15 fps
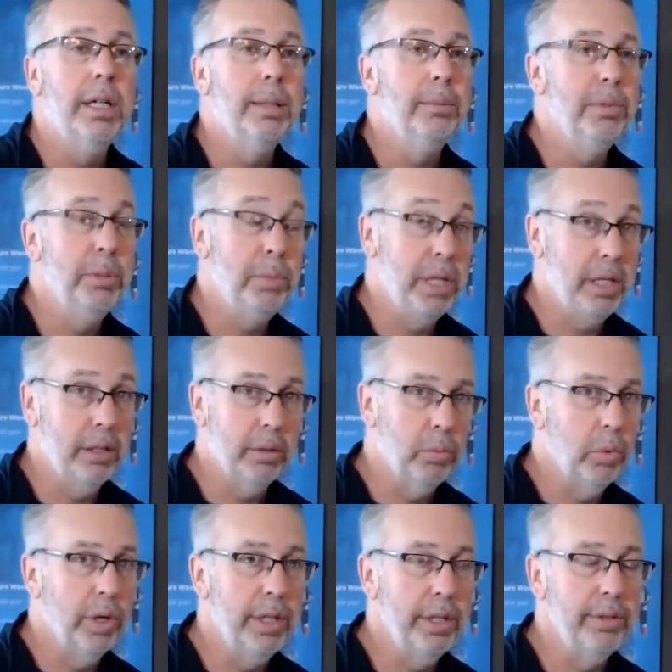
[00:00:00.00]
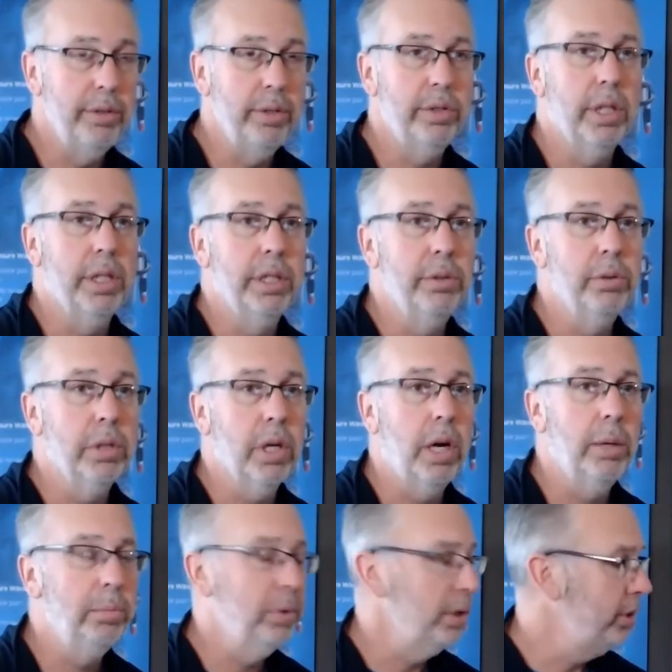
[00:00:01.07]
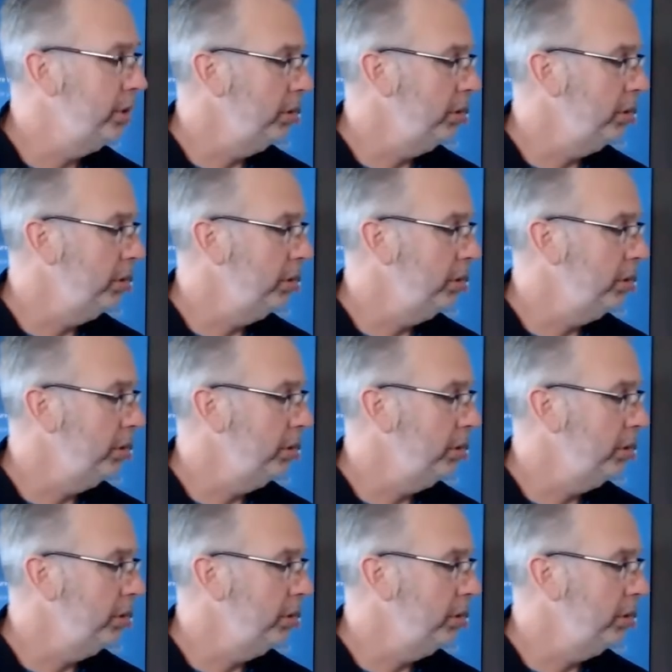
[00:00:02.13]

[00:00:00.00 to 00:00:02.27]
depending on what it is you're trying to accomplish,